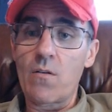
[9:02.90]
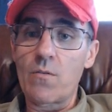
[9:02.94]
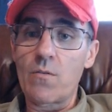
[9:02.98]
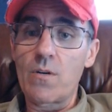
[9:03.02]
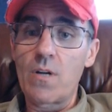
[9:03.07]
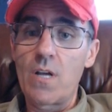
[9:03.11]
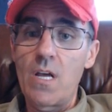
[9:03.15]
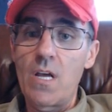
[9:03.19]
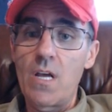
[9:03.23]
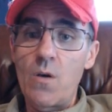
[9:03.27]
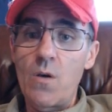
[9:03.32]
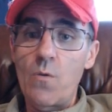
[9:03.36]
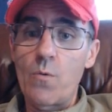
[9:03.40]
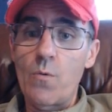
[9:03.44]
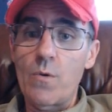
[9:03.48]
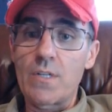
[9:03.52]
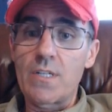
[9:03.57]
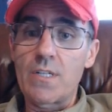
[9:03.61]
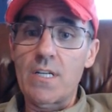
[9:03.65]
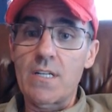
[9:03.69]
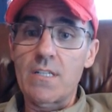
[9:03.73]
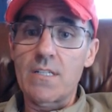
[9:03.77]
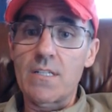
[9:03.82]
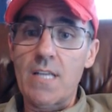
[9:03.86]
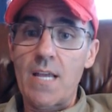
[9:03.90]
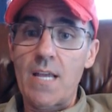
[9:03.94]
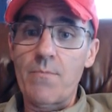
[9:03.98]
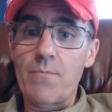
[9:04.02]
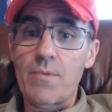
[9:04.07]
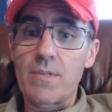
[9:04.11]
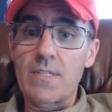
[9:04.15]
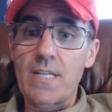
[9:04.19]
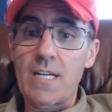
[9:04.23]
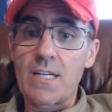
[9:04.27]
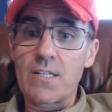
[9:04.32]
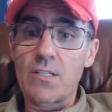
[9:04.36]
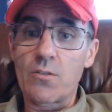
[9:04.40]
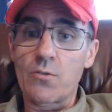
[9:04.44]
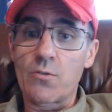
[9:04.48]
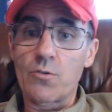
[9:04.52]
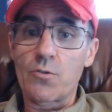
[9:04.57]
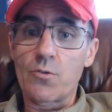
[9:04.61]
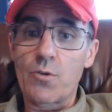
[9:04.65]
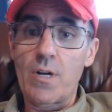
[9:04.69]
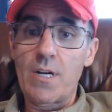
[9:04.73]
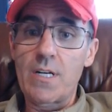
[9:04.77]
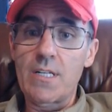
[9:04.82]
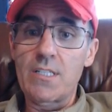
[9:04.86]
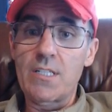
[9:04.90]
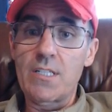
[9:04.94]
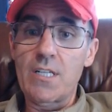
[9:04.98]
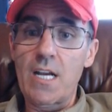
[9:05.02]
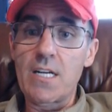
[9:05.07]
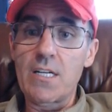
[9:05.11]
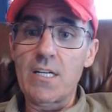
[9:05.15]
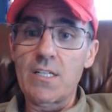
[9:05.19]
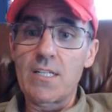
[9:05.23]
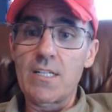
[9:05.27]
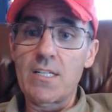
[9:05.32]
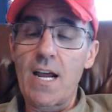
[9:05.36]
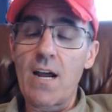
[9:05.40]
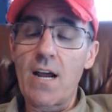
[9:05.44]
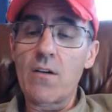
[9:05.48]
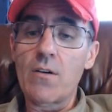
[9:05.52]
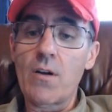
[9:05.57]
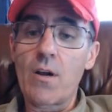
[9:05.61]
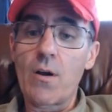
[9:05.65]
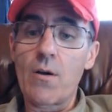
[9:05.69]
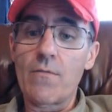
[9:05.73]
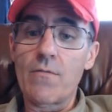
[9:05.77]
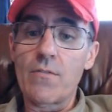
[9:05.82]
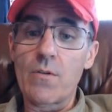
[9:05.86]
down, which is a potential trend change down.